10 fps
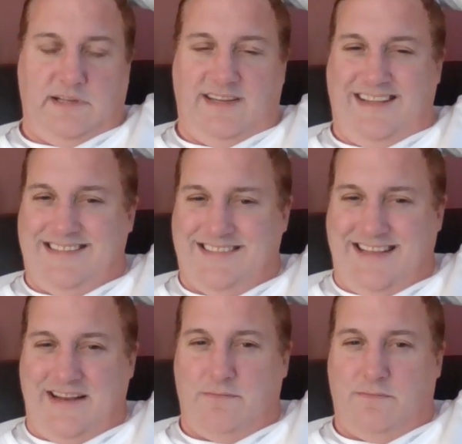unless
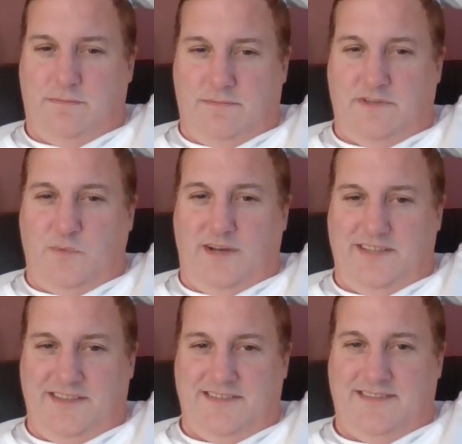the
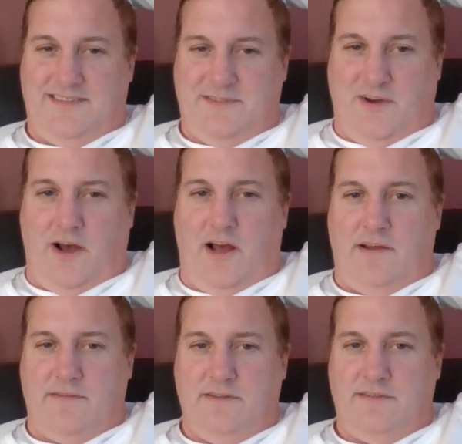one that
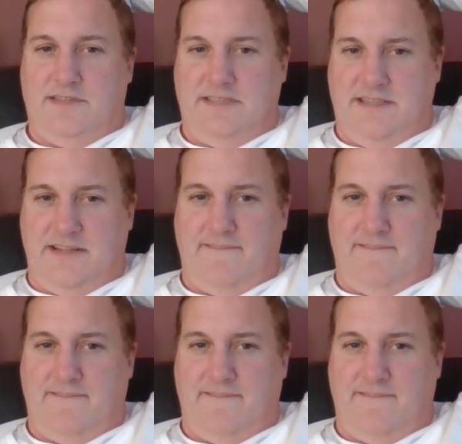survived says